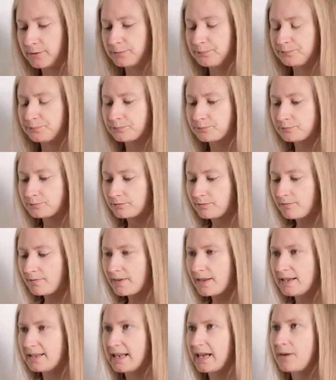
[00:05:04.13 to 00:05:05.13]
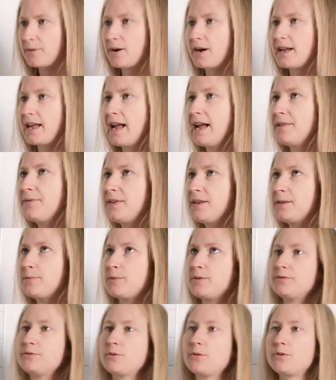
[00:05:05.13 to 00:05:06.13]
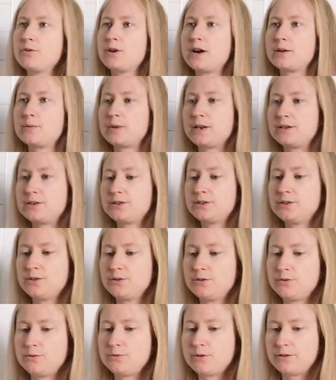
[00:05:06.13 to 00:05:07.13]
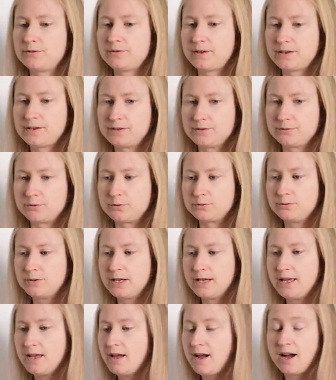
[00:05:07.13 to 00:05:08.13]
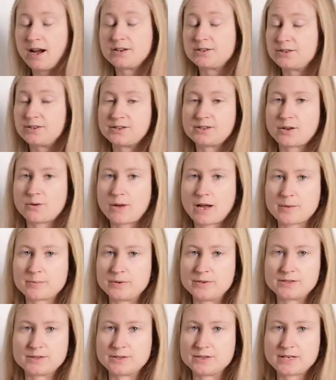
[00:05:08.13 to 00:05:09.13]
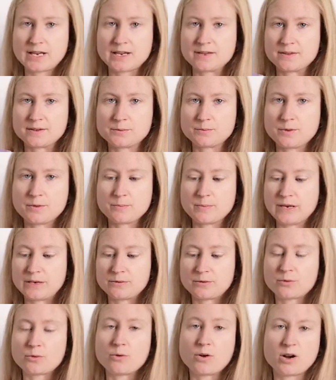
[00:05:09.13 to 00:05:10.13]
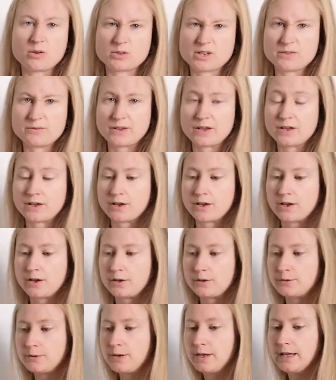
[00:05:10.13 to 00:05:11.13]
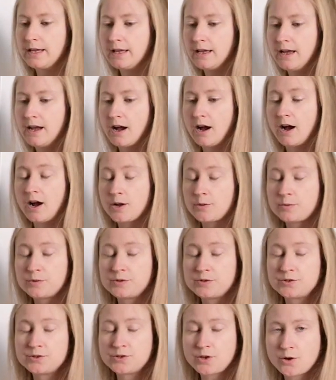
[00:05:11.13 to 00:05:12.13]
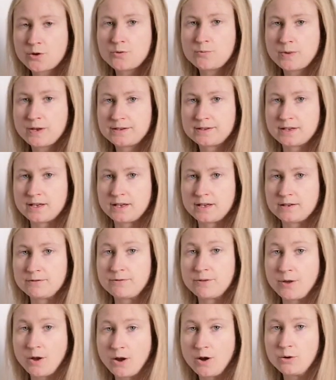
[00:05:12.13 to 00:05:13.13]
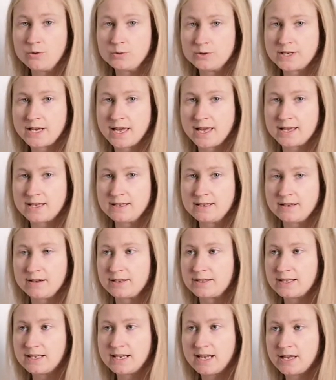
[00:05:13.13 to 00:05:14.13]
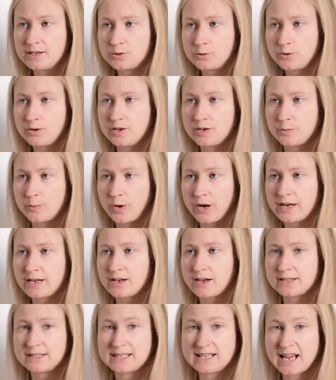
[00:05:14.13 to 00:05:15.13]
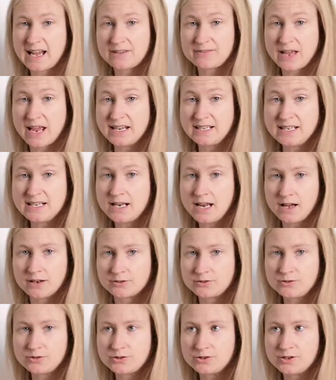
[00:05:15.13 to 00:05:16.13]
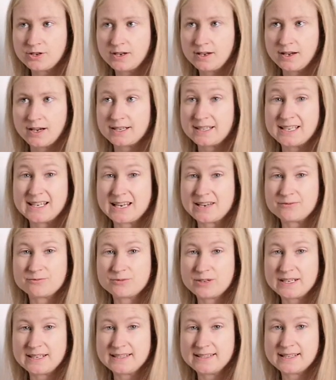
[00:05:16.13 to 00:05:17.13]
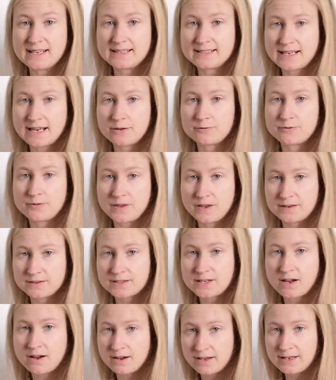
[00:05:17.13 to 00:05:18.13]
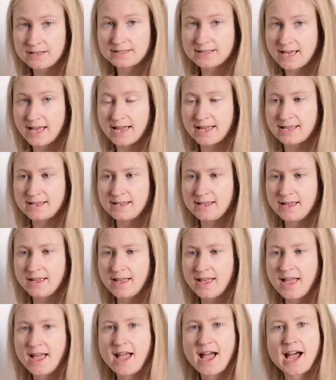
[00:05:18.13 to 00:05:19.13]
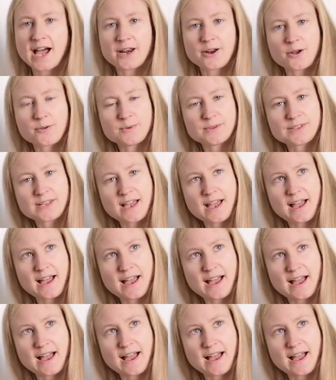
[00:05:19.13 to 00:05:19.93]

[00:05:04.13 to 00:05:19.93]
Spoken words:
well. Now, I had this before I went to a festival. I just so happened to take this with me and thought I'll give it a go. I was so busy for the whole day. I didn't get a toilet break. I didn't have any lunch. I didn't even really sit down for the entire day, and I was